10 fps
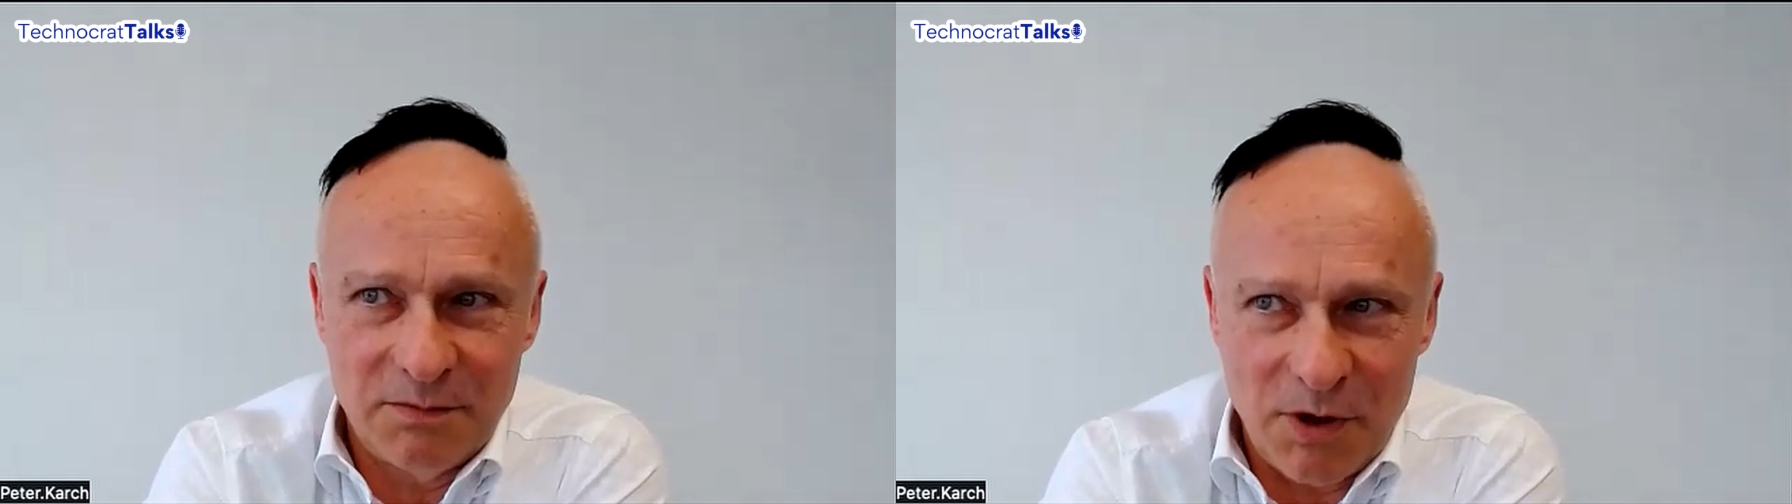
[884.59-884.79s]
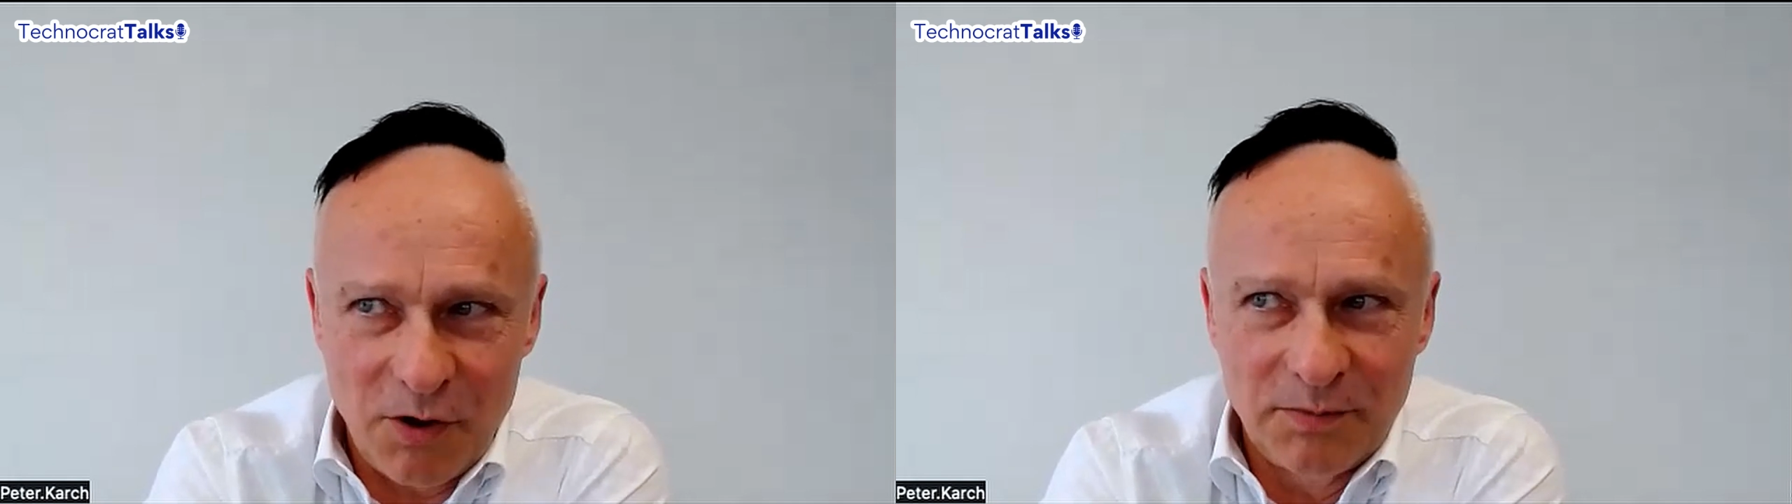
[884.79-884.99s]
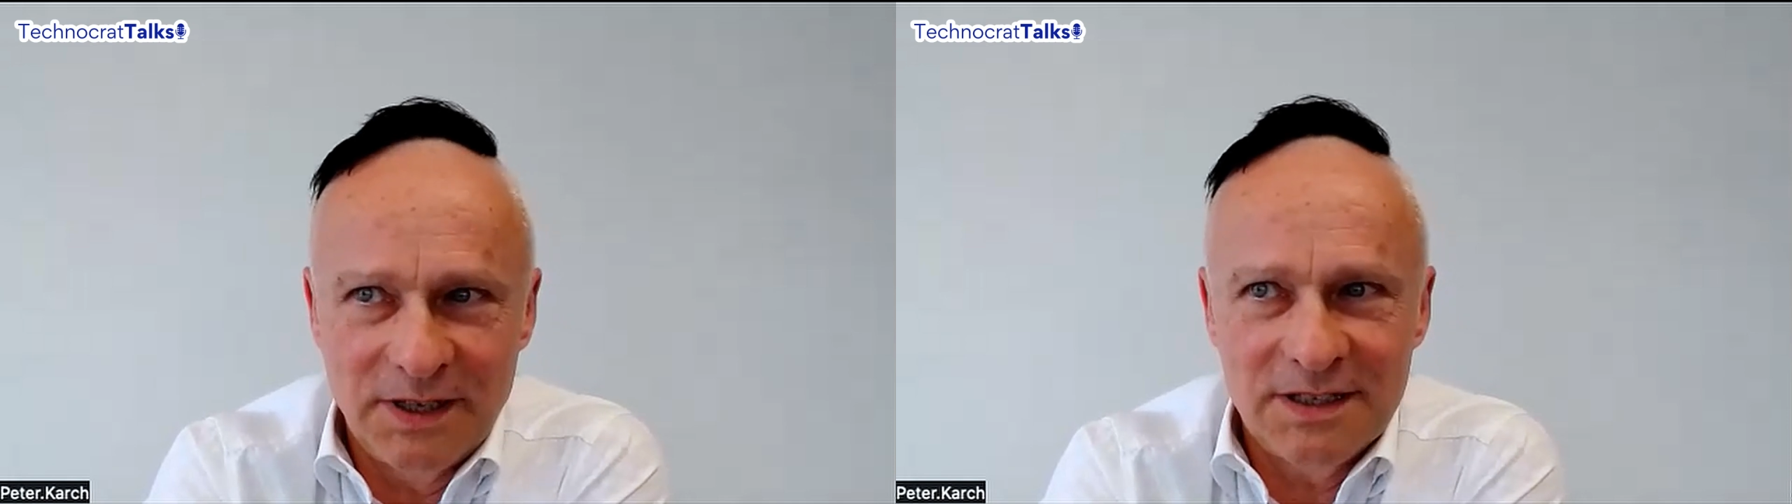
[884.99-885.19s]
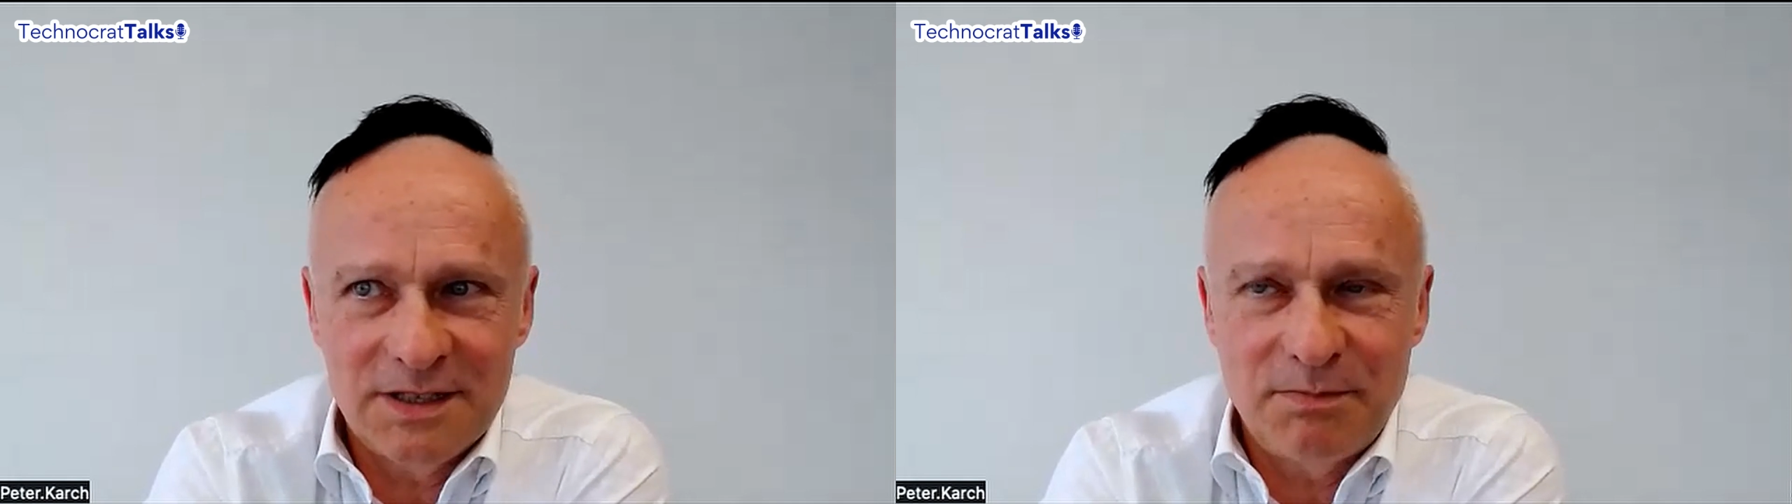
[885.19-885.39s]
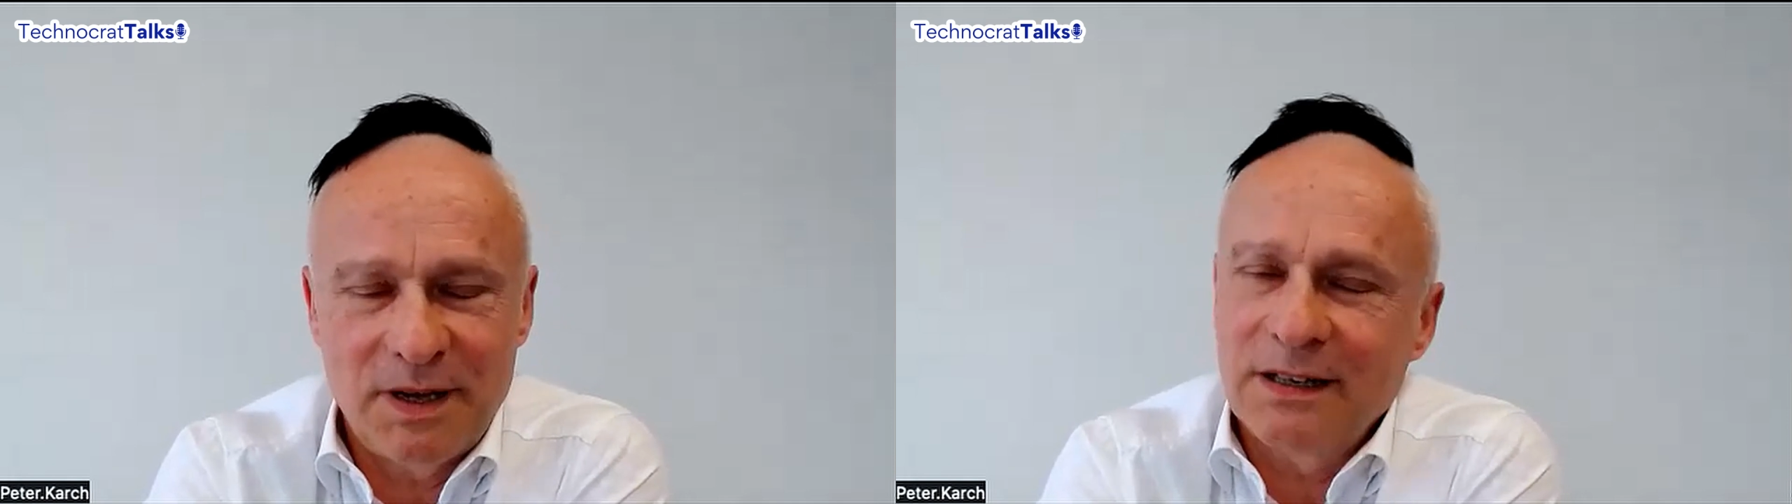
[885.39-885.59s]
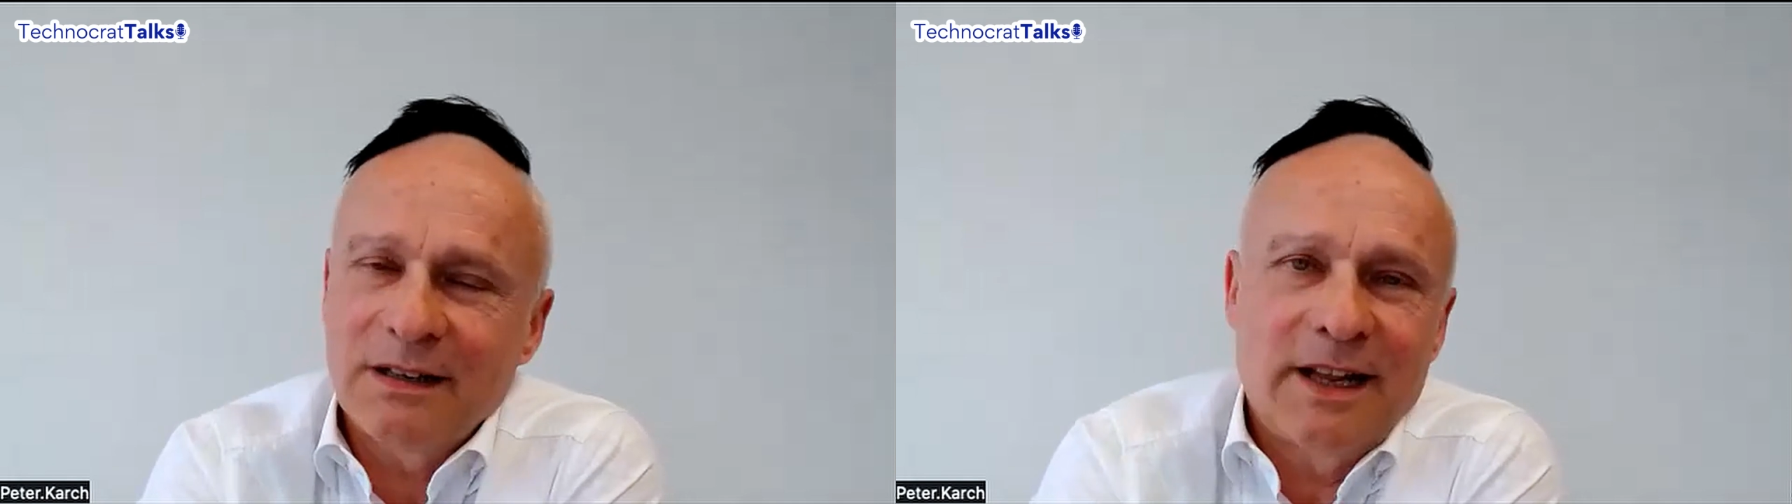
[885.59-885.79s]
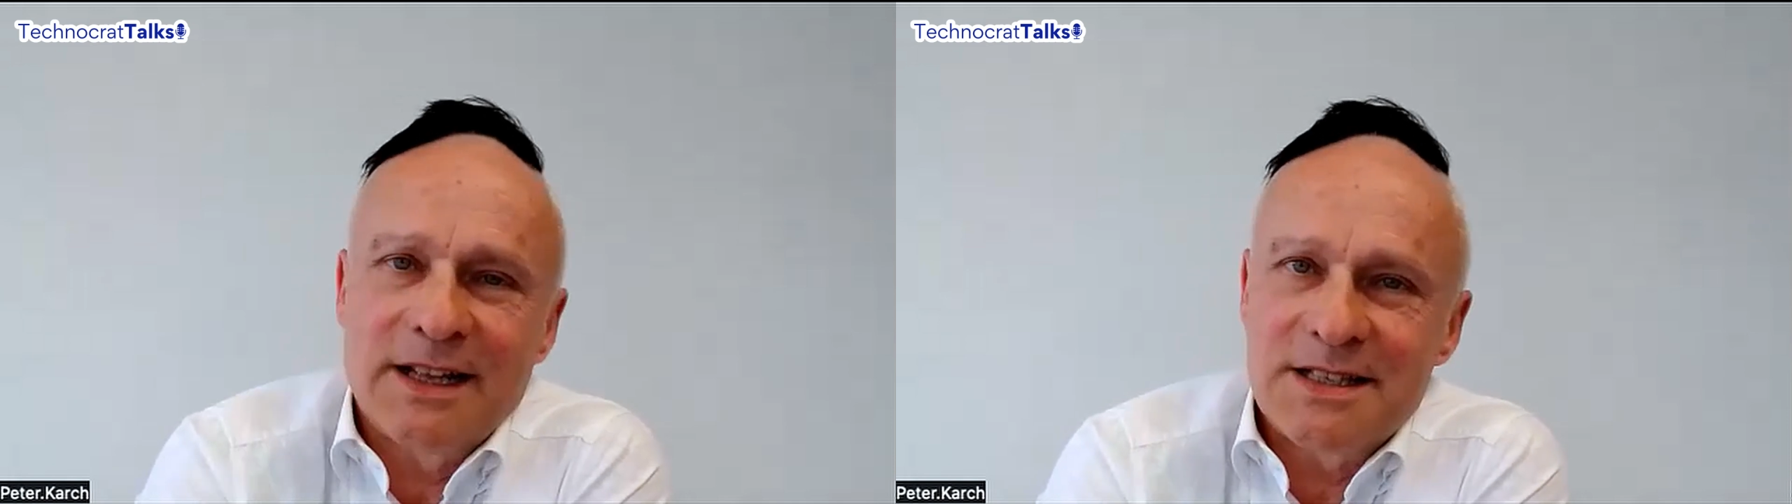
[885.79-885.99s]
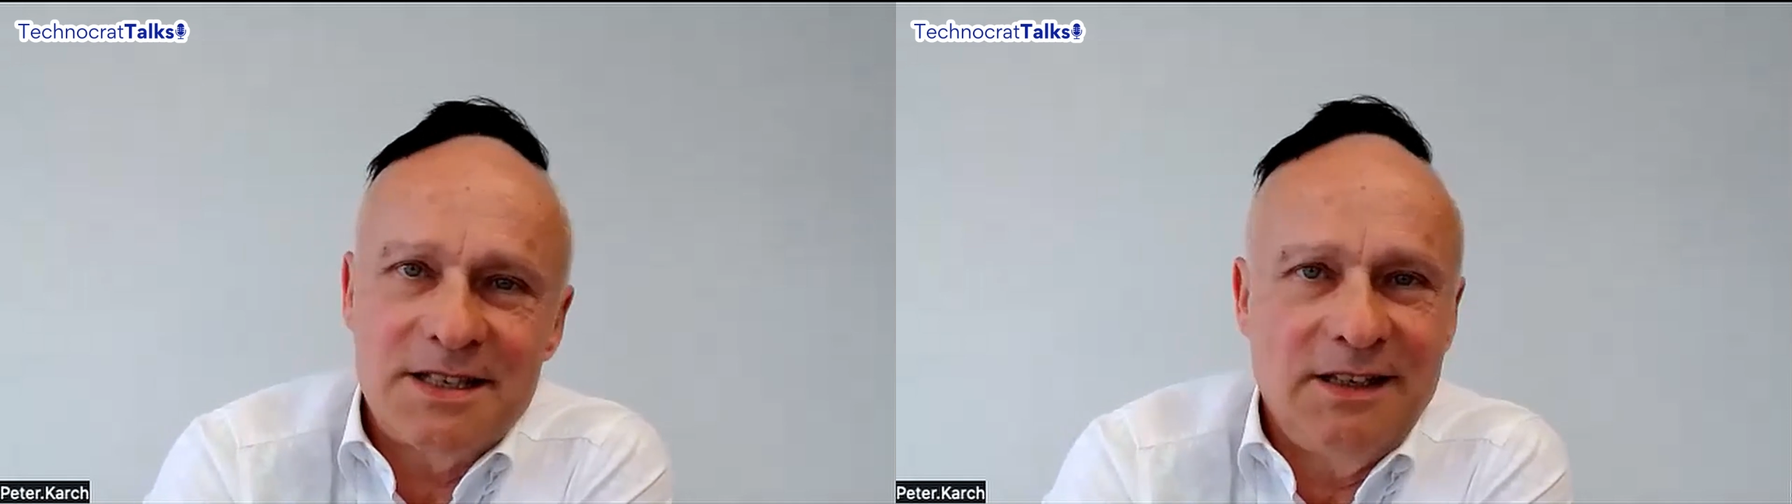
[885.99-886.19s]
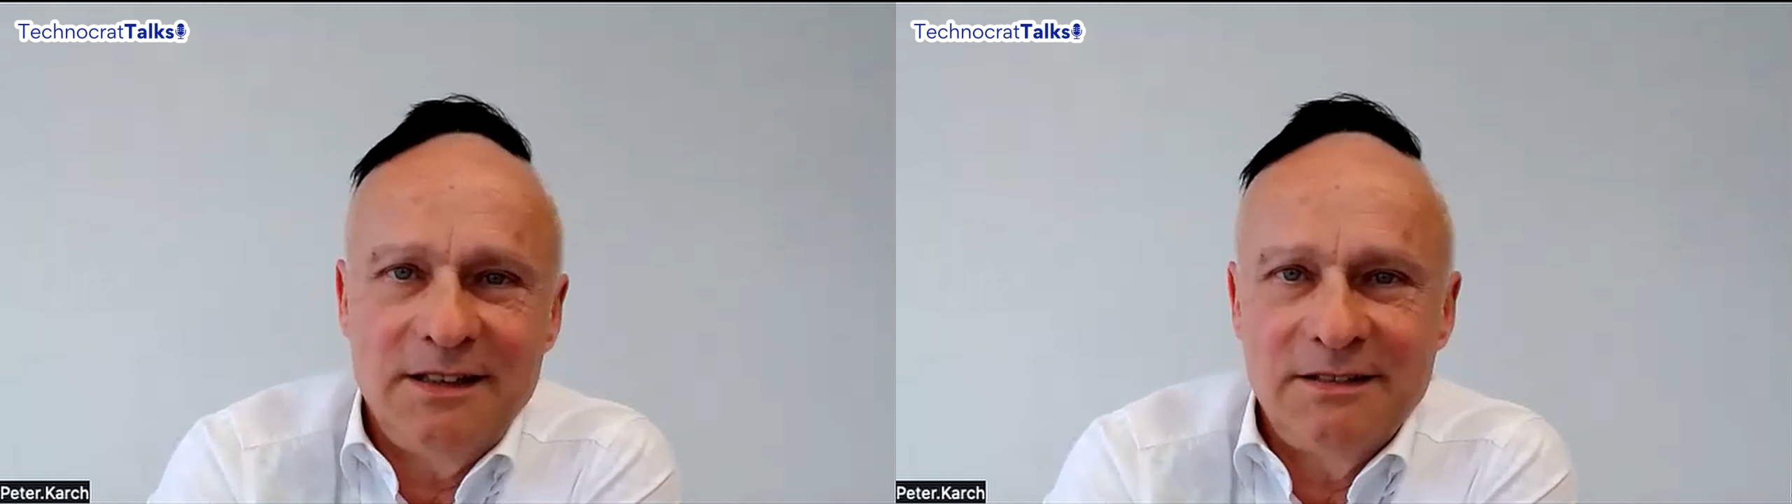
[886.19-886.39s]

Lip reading: moment, but let's see.